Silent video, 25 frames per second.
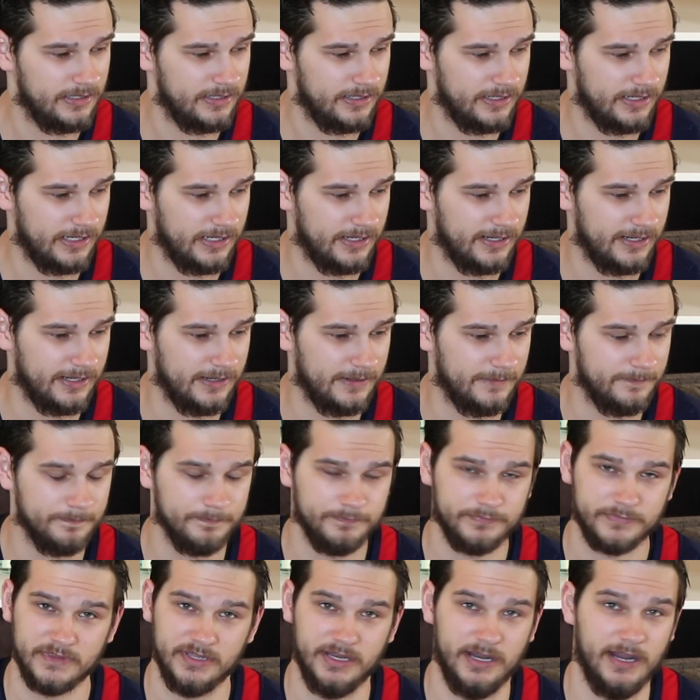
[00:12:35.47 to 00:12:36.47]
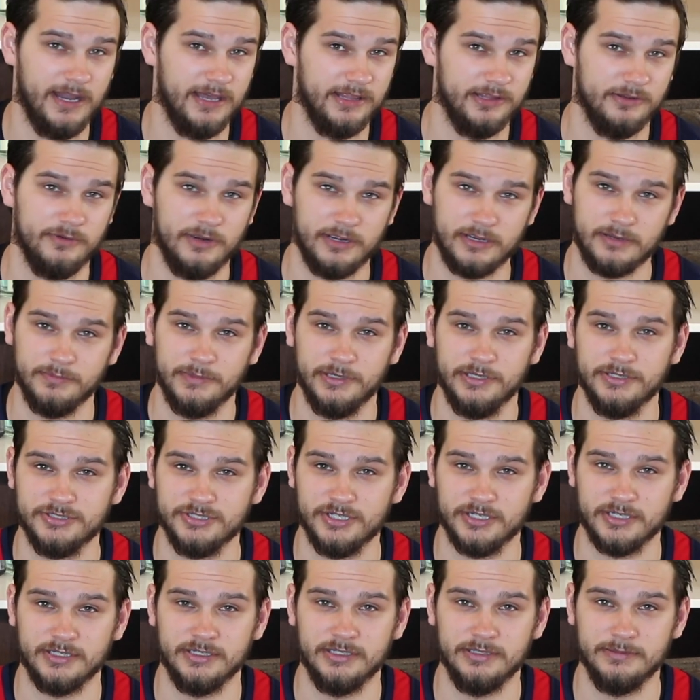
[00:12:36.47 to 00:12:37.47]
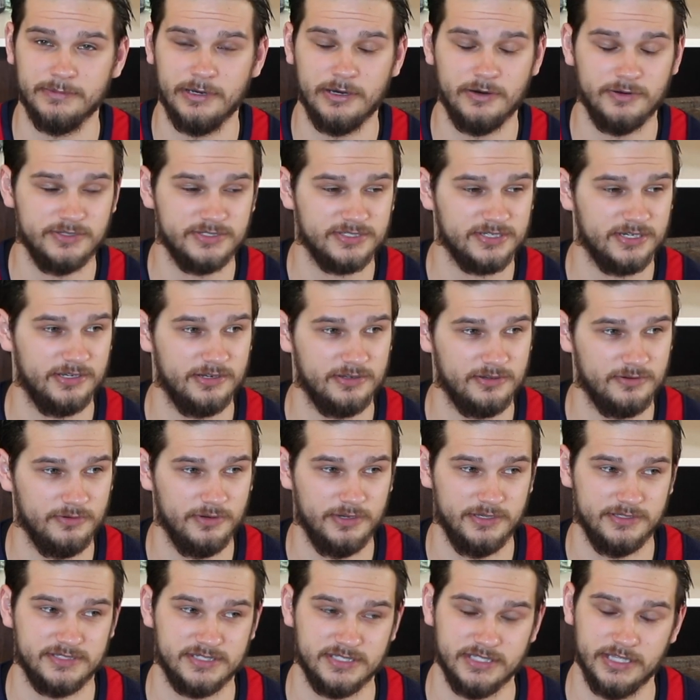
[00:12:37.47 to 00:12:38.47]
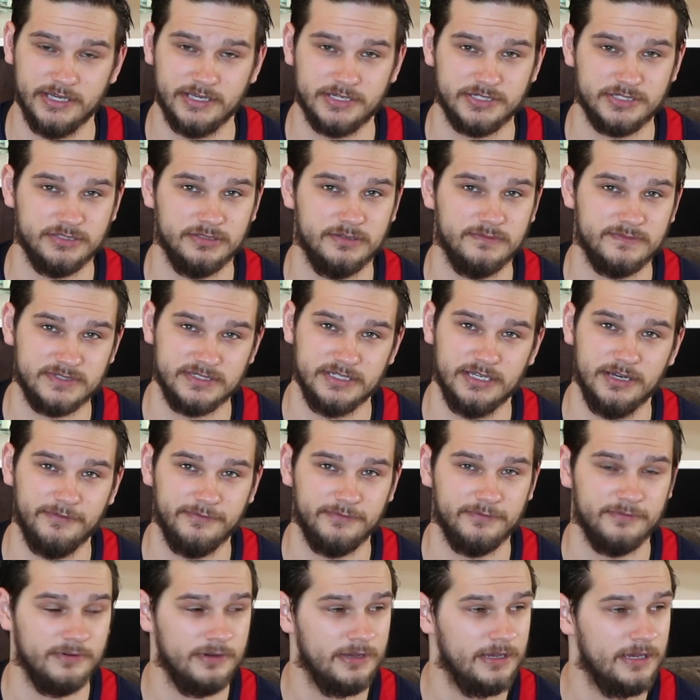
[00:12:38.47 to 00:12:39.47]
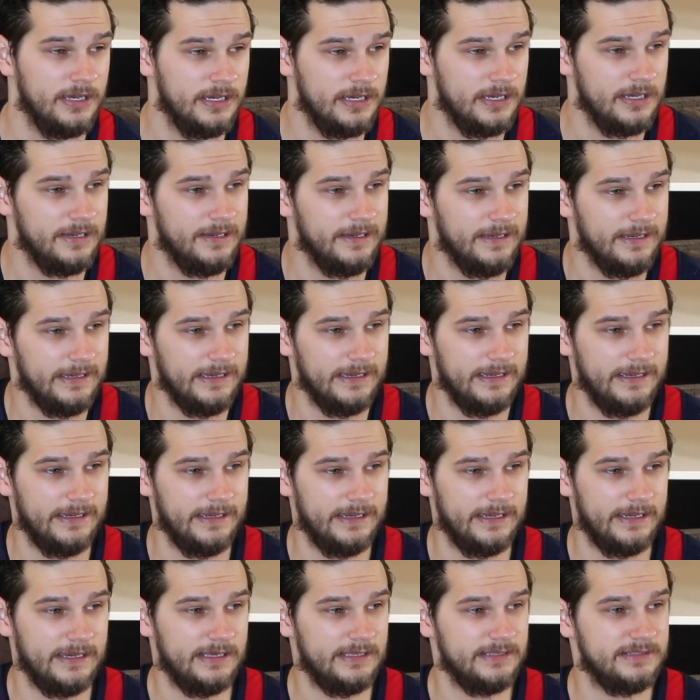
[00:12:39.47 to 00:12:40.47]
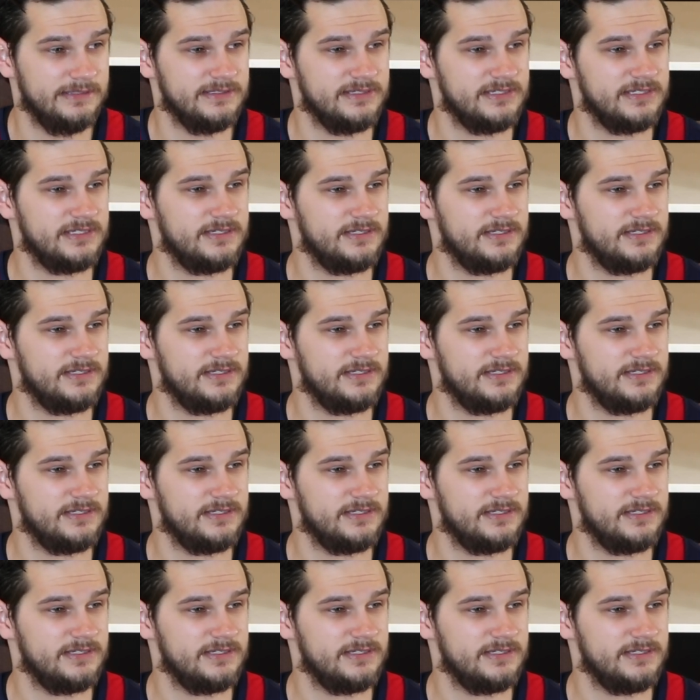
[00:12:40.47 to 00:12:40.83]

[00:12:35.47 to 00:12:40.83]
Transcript: Uh, highly recommend checking him out. He's got a great selection of stuff and